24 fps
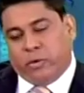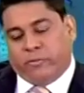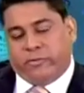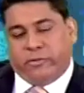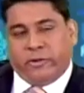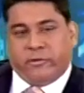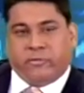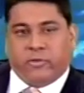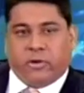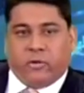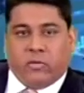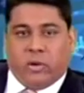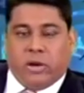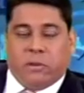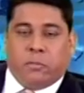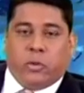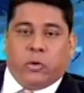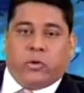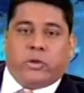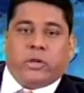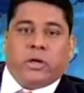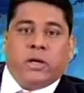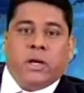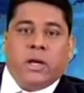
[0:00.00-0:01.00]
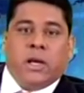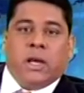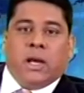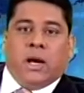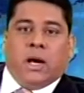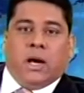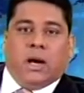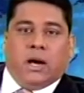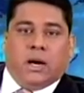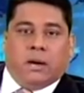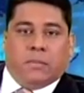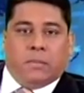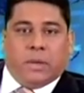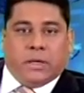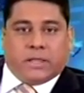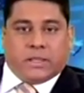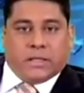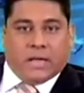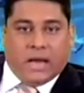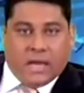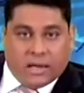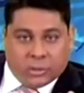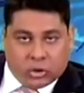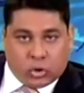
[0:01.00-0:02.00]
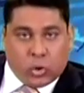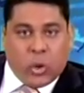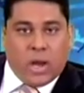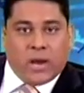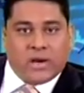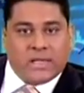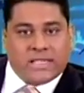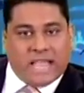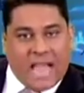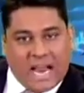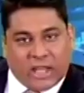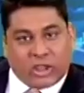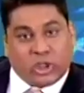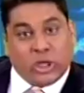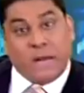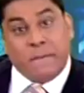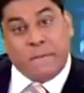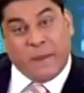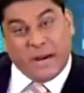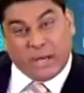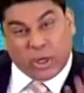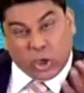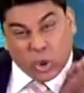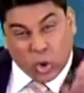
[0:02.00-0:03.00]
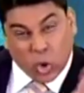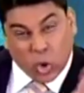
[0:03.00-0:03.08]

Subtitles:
put, FIFA. Well put. But Suarez actually bit